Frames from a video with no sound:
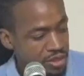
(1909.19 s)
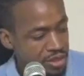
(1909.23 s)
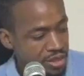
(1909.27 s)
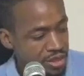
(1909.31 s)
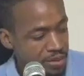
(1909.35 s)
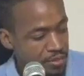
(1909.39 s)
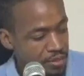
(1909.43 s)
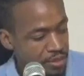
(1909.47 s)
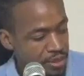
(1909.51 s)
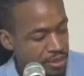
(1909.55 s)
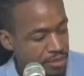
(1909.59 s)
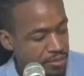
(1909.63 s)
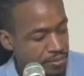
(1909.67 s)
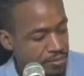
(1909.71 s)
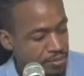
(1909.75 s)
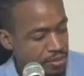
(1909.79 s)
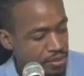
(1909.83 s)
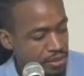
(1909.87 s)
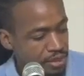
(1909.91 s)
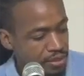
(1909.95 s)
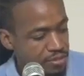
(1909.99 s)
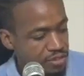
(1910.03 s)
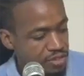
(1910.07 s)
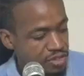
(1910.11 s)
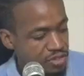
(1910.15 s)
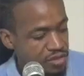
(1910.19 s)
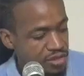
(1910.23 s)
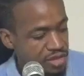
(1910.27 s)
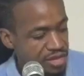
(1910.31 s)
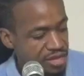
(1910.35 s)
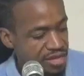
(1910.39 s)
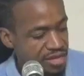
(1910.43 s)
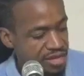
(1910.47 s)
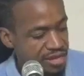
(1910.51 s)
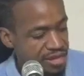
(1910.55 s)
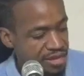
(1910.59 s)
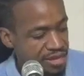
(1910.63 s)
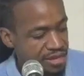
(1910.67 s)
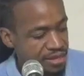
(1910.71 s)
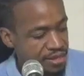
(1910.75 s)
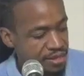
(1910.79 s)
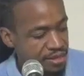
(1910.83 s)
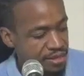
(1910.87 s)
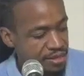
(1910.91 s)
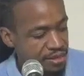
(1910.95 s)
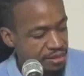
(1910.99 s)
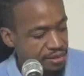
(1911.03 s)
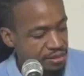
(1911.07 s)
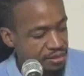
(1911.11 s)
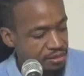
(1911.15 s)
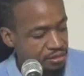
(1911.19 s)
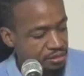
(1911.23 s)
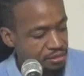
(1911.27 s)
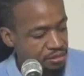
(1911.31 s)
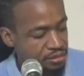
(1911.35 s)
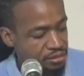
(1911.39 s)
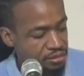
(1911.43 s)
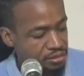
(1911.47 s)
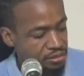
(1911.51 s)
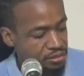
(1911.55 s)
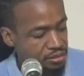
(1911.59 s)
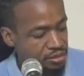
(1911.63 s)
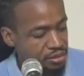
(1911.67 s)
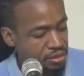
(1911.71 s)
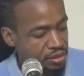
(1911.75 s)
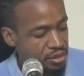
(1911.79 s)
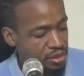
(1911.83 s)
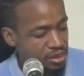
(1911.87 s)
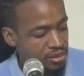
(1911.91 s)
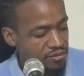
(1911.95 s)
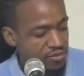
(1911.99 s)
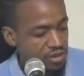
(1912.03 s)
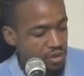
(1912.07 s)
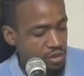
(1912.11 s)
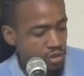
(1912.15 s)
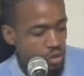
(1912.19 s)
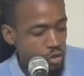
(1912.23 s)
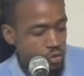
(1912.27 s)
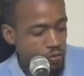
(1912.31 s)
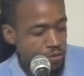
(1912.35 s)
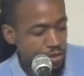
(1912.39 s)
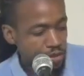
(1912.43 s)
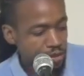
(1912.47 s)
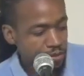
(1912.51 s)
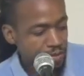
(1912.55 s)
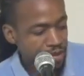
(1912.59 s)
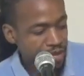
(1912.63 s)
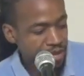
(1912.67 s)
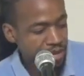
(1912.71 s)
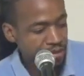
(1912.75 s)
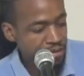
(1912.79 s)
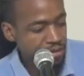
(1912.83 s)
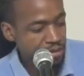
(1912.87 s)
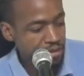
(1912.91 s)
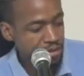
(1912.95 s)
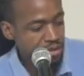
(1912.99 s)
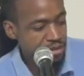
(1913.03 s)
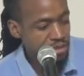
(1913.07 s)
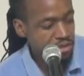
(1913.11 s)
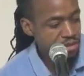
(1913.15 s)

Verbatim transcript: and I'm going to pull up the screen again. If you can open your Bibles